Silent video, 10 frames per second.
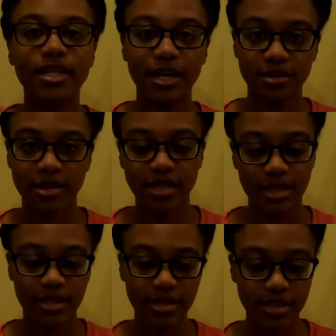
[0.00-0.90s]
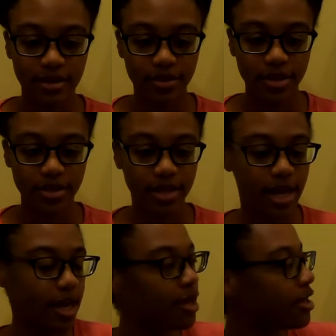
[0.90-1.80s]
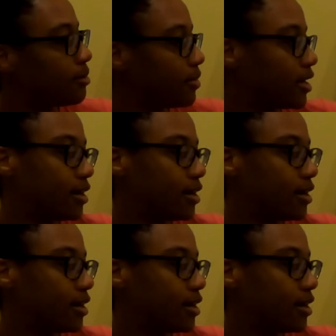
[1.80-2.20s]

me is exercising at least every other day